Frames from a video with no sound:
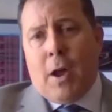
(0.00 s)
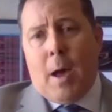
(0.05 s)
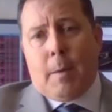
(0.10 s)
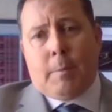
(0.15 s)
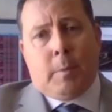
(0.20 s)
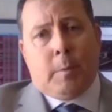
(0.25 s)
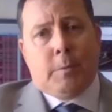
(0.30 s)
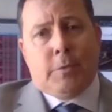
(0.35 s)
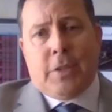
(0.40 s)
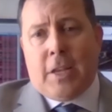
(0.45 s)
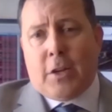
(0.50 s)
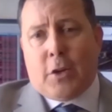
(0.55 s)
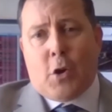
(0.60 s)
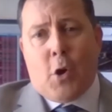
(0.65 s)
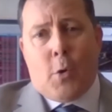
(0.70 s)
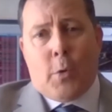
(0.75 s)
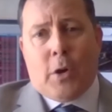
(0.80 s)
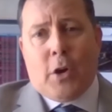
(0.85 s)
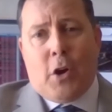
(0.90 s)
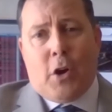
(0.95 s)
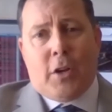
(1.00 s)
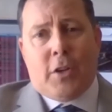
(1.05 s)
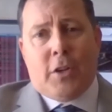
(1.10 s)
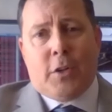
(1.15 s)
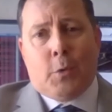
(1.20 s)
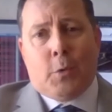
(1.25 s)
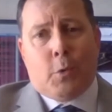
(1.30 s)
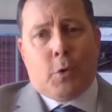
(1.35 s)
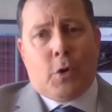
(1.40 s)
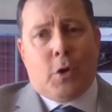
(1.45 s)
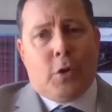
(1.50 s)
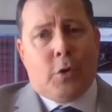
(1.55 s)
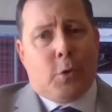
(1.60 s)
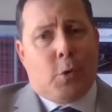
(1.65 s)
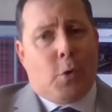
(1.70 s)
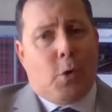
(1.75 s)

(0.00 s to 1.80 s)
problems that are going on in the world,